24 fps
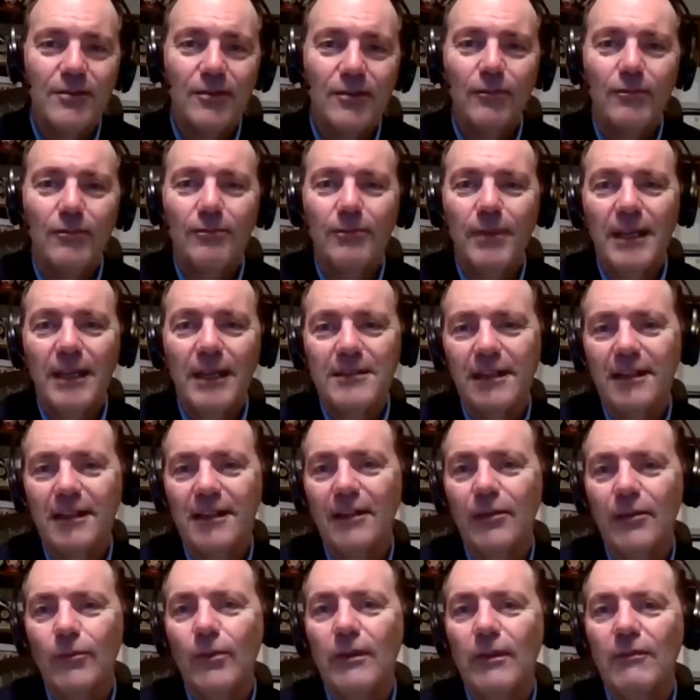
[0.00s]
So
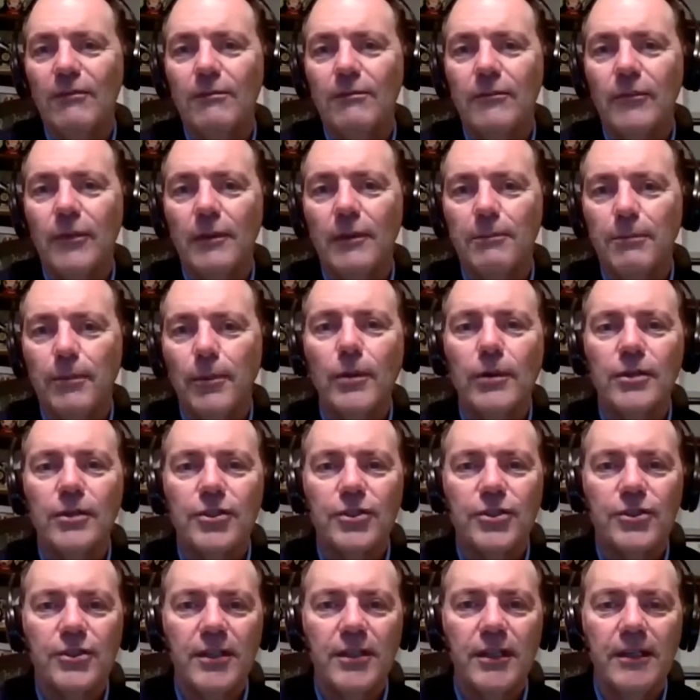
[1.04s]
basically, we we
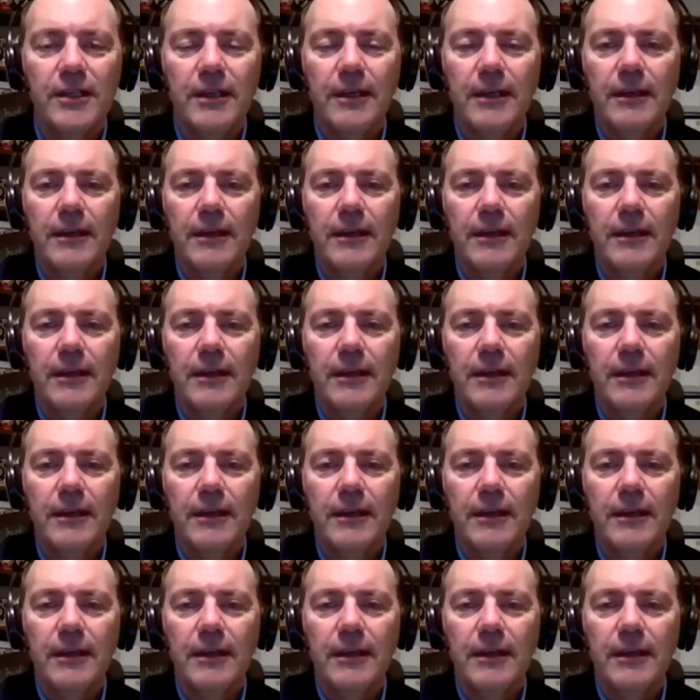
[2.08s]
pushed